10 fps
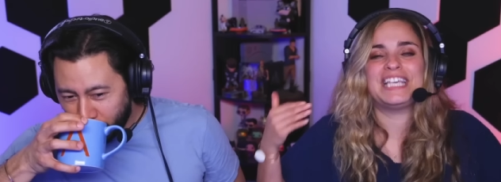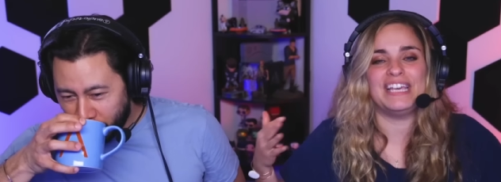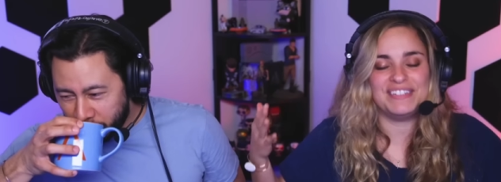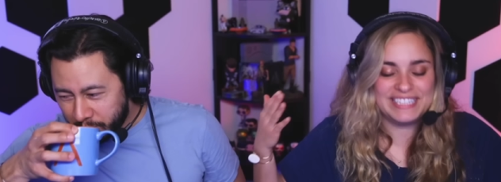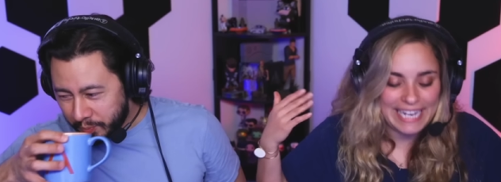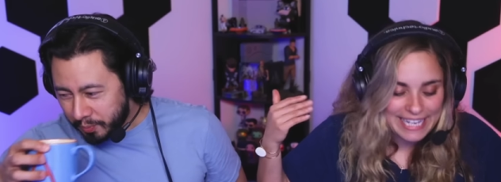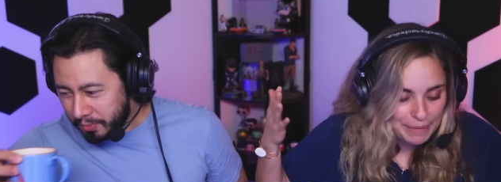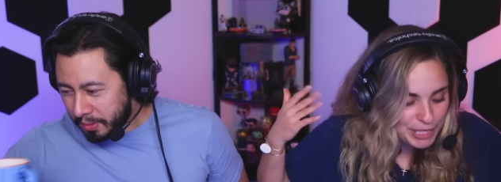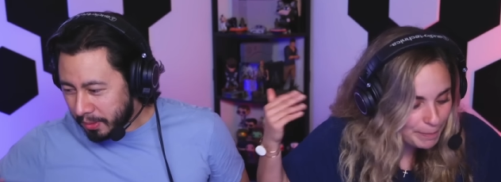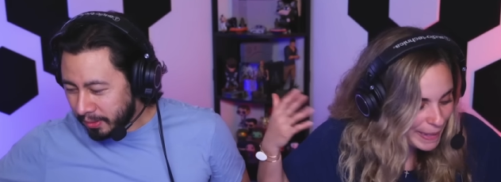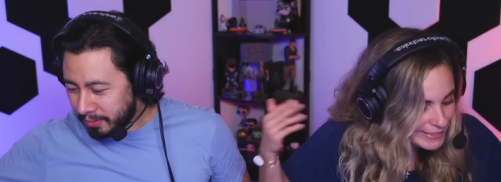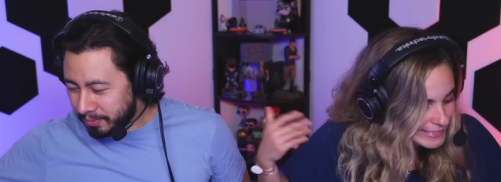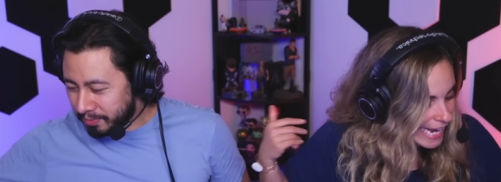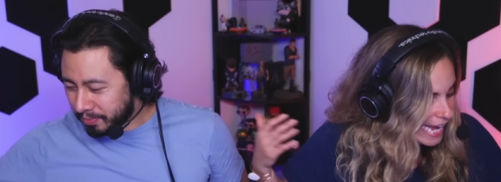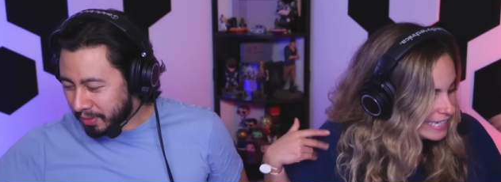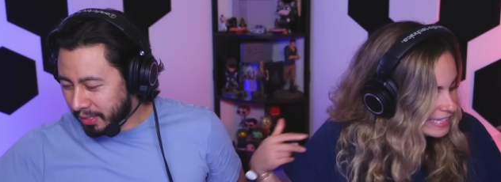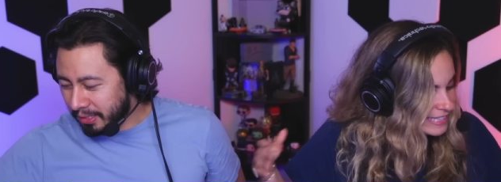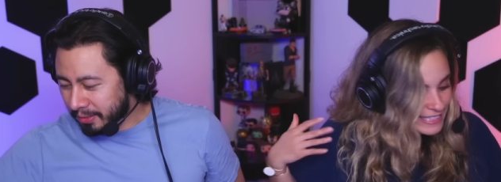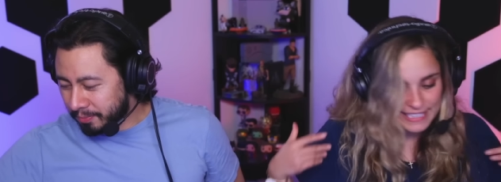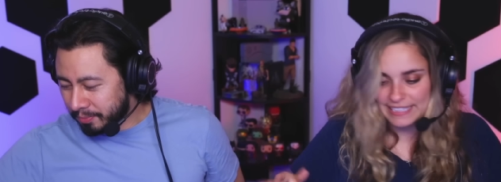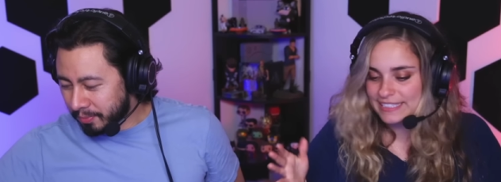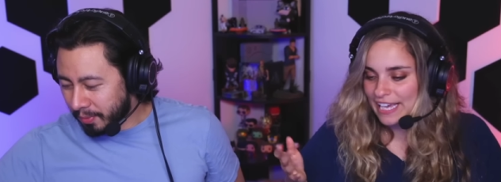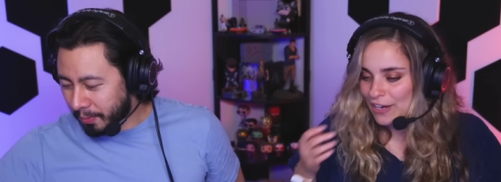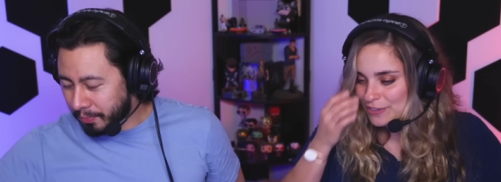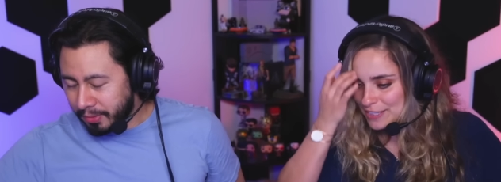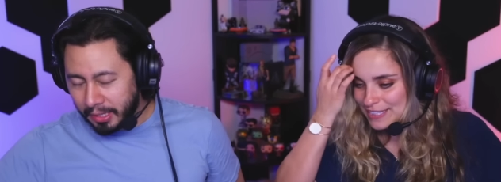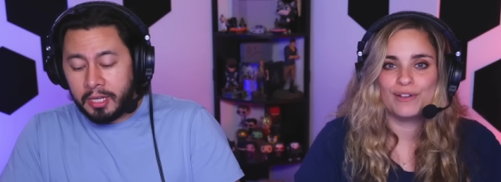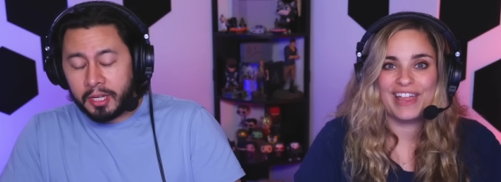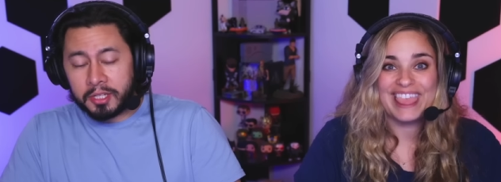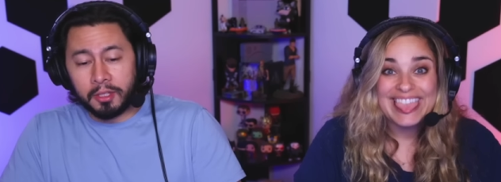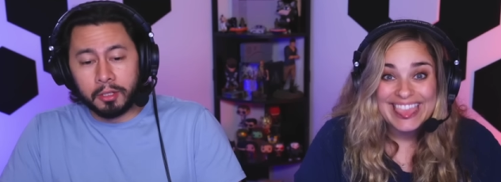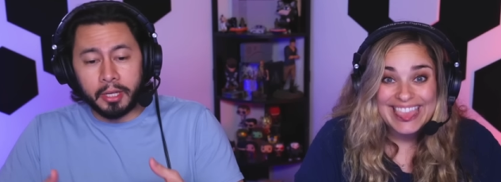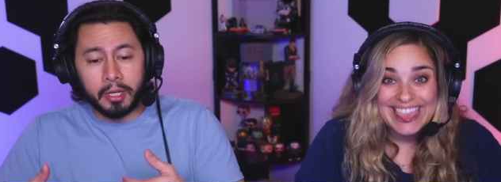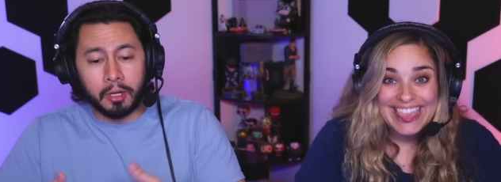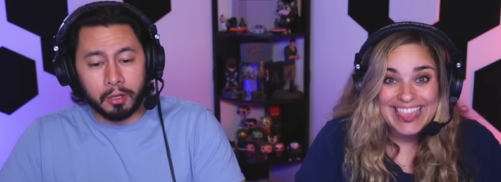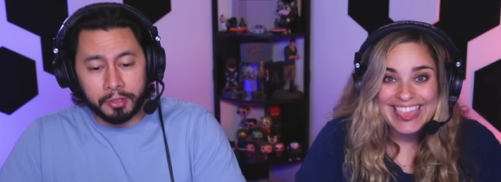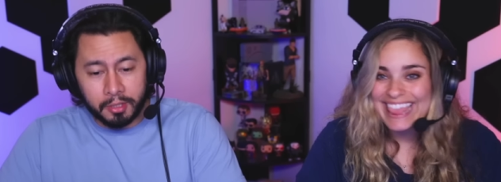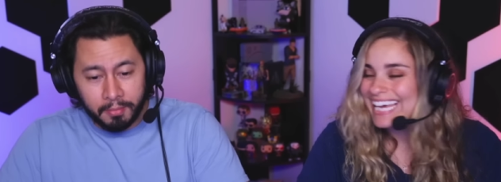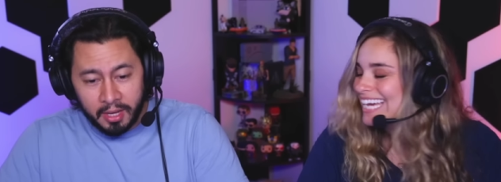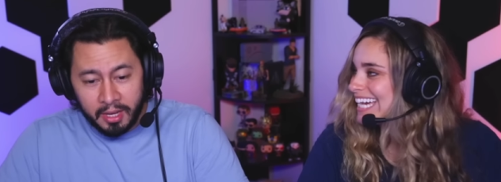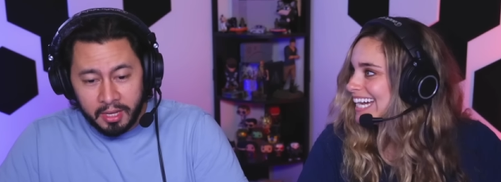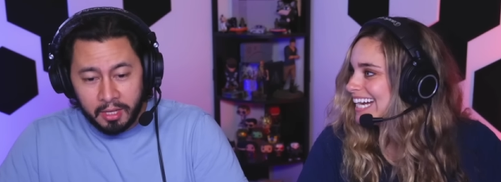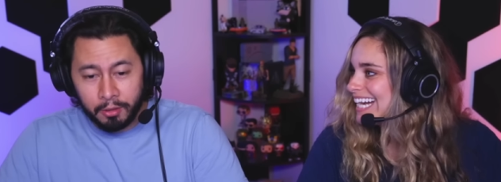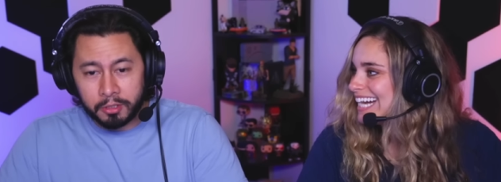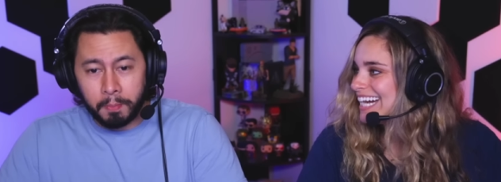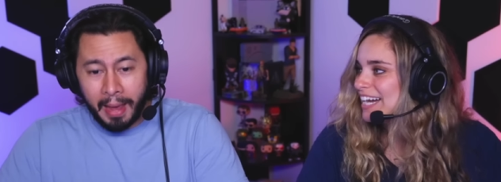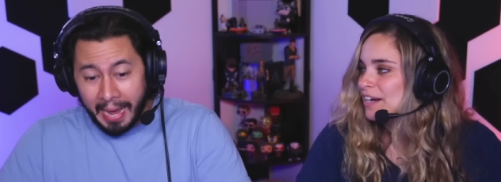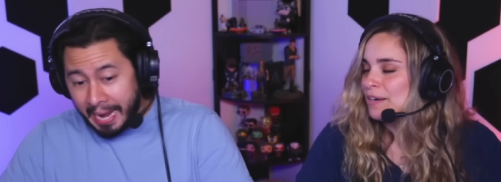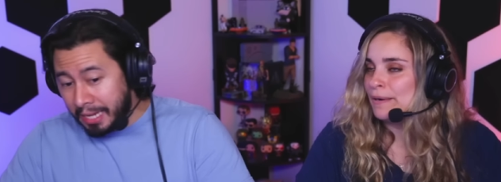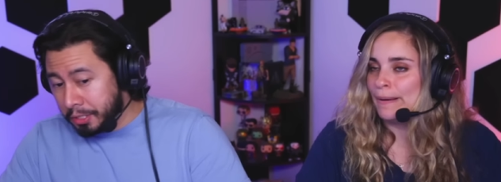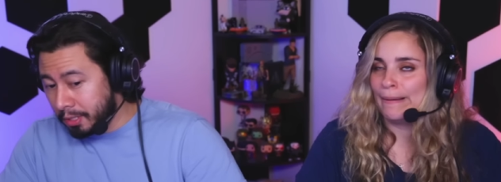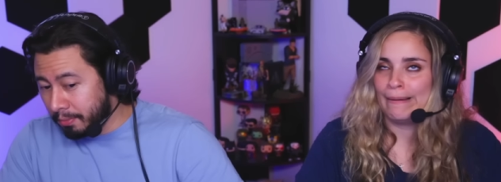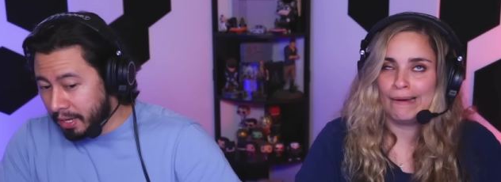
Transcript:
Speaker 1: Give give me your best shot. Let's go.
Speaker 2: He doesn't look like a girl to me. He looks badass to